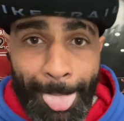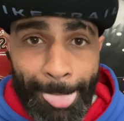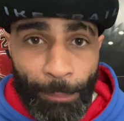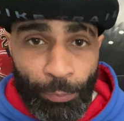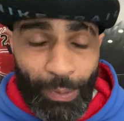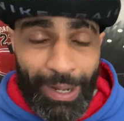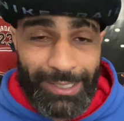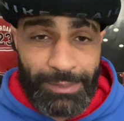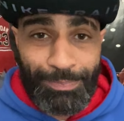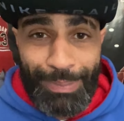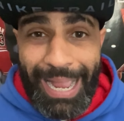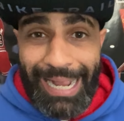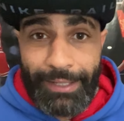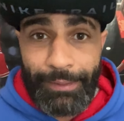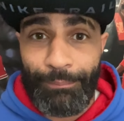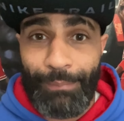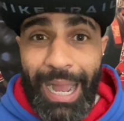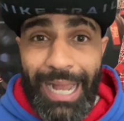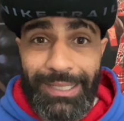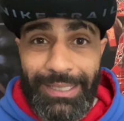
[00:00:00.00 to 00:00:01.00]
Whereas back
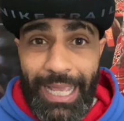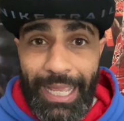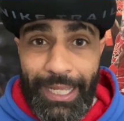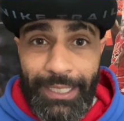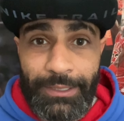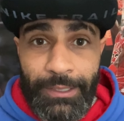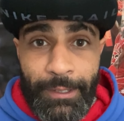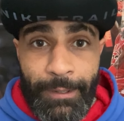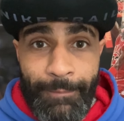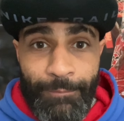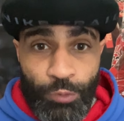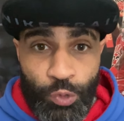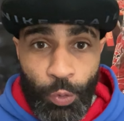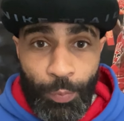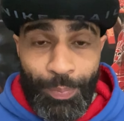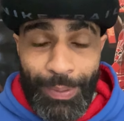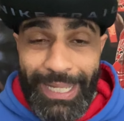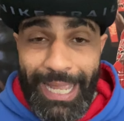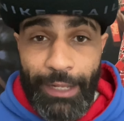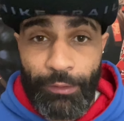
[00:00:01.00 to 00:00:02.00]
in my days, to
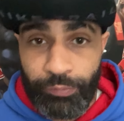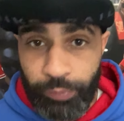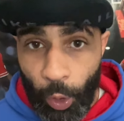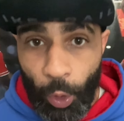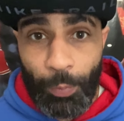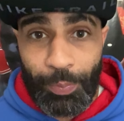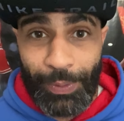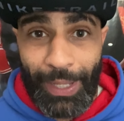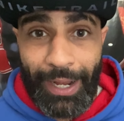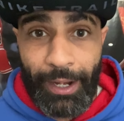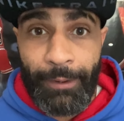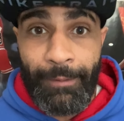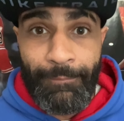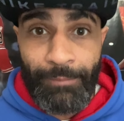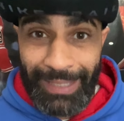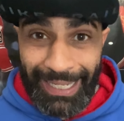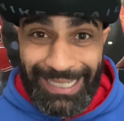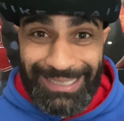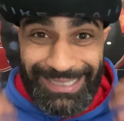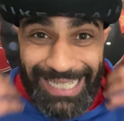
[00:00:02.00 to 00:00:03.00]
be a role player,
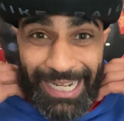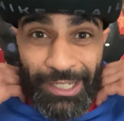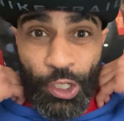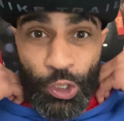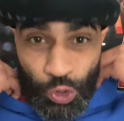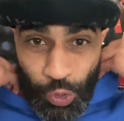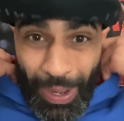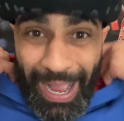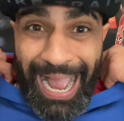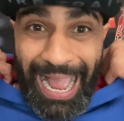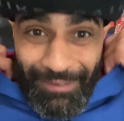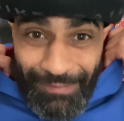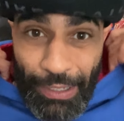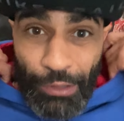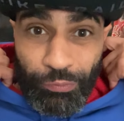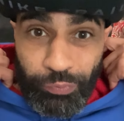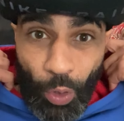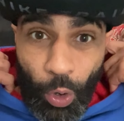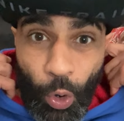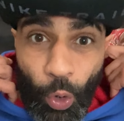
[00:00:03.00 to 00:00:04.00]
like I said, to have a
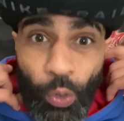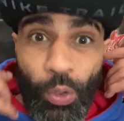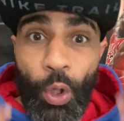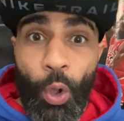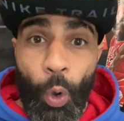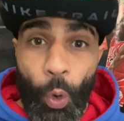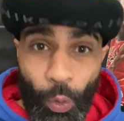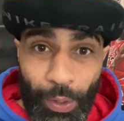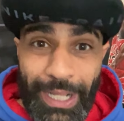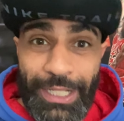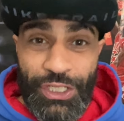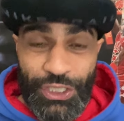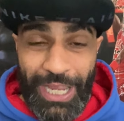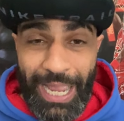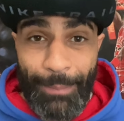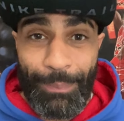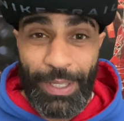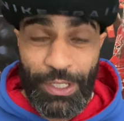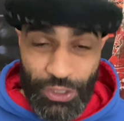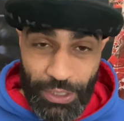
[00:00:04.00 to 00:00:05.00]
role on a
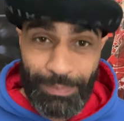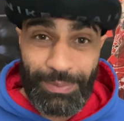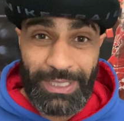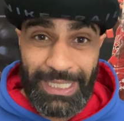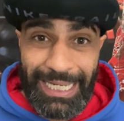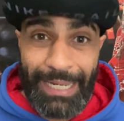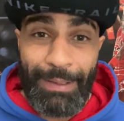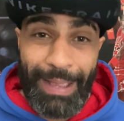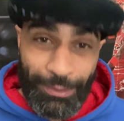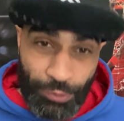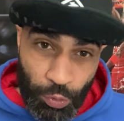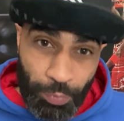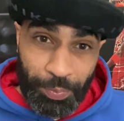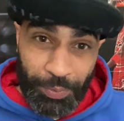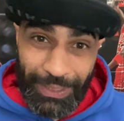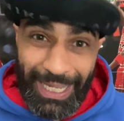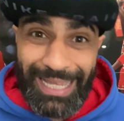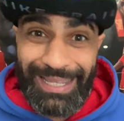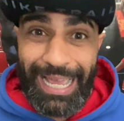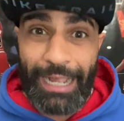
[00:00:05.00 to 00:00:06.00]
championship team and to
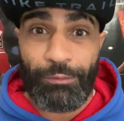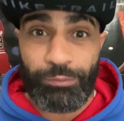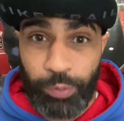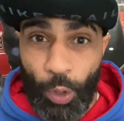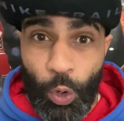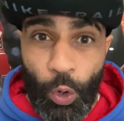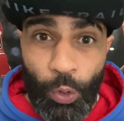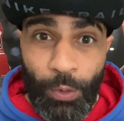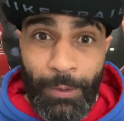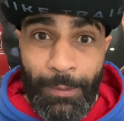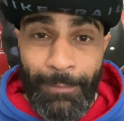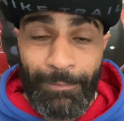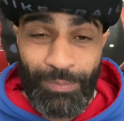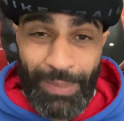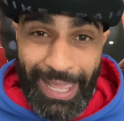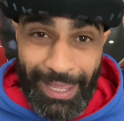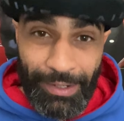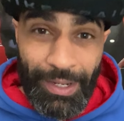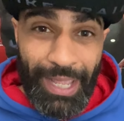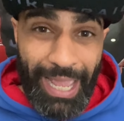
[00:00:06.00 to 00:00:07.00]
play that role
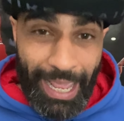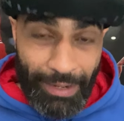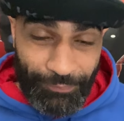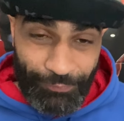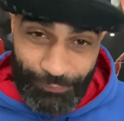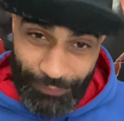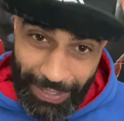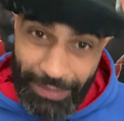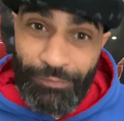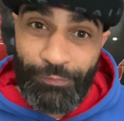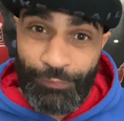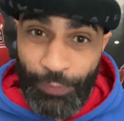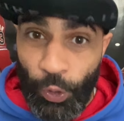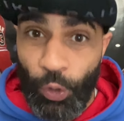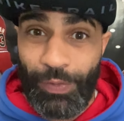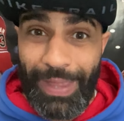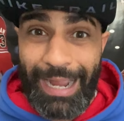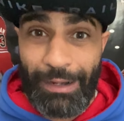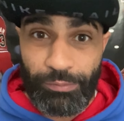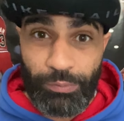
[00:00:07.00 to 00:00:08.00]
and and and
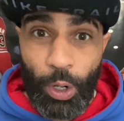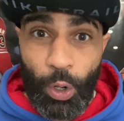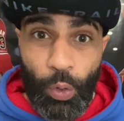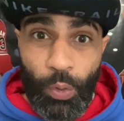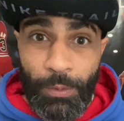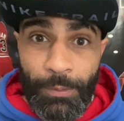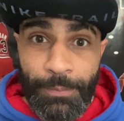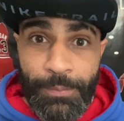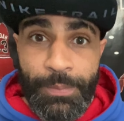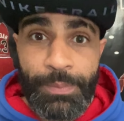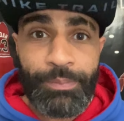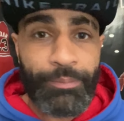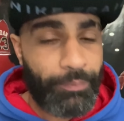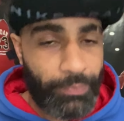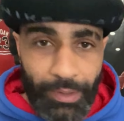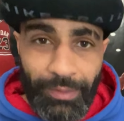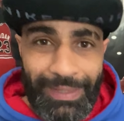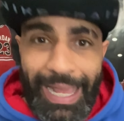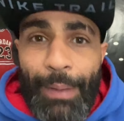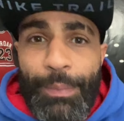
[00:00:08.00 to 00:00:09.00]
fill that role,
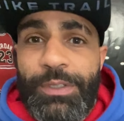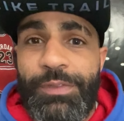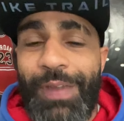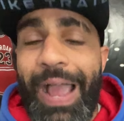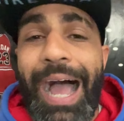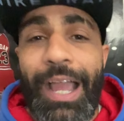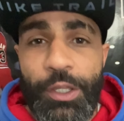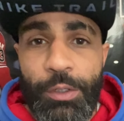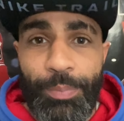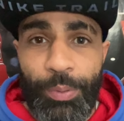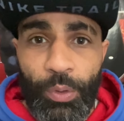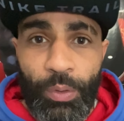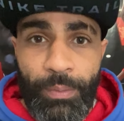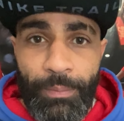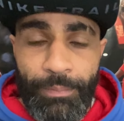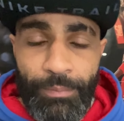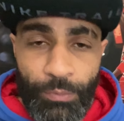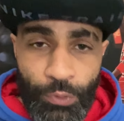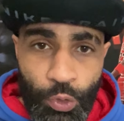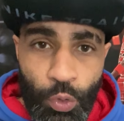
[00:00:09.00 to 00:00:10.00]
that was valuable.
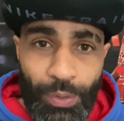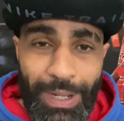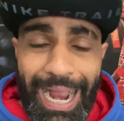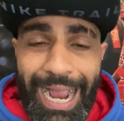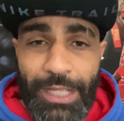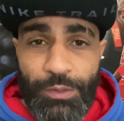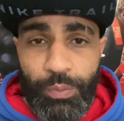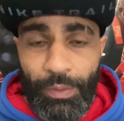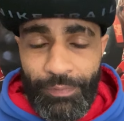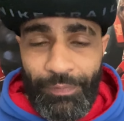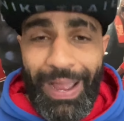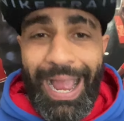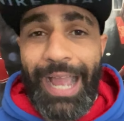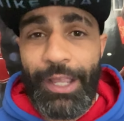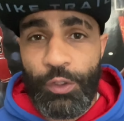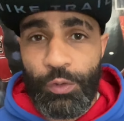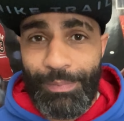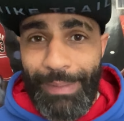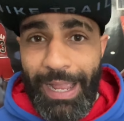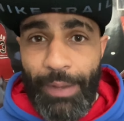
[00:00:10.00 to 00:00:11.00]
You guys were
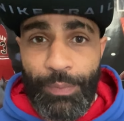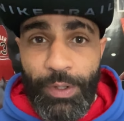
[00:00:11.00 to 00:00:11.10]
valued, man.